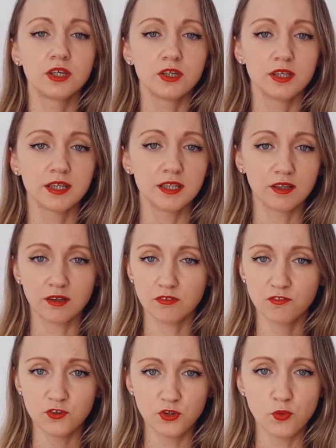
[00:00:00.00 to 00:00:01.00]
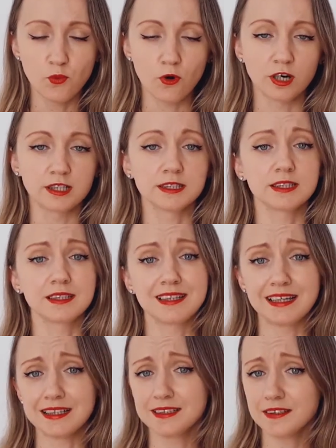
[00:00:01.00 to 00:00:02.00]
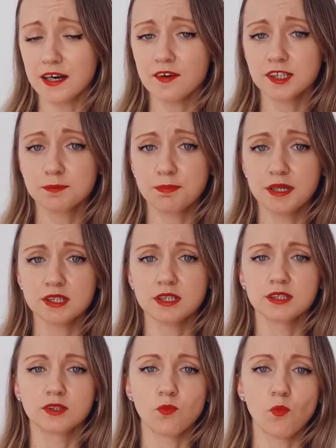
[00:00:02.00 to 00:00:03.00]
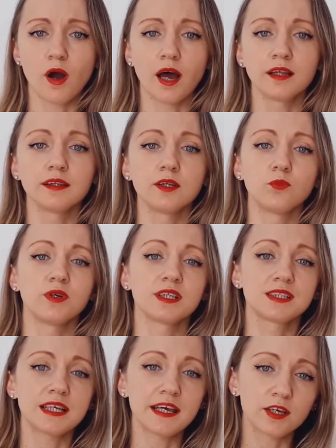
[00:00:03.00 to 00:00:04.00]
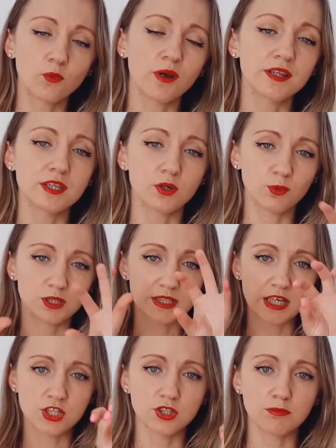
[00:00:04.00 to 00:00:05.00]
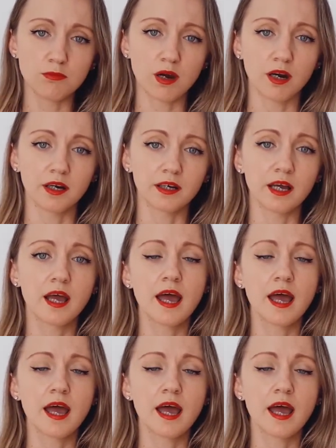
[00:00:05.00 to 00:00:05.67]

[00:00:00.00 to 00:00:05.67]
in few words, the indirect speech is the one that we take away the quotation mark